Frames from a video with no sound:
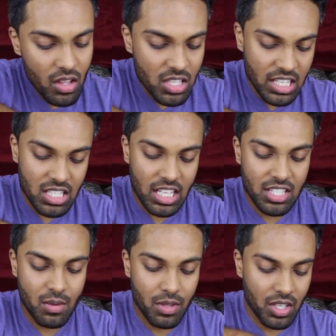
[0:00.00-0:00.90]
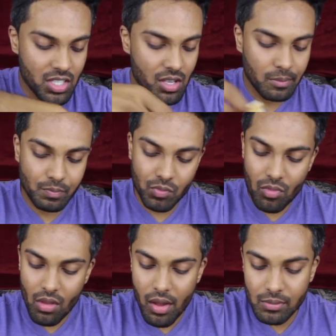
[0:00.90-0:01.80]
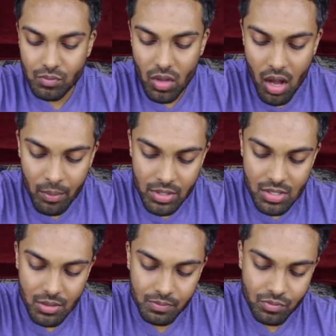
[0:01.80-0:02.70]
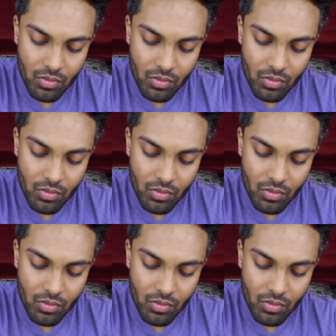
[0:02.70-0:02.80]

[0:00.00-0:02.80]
Let's actually get some of this hummus.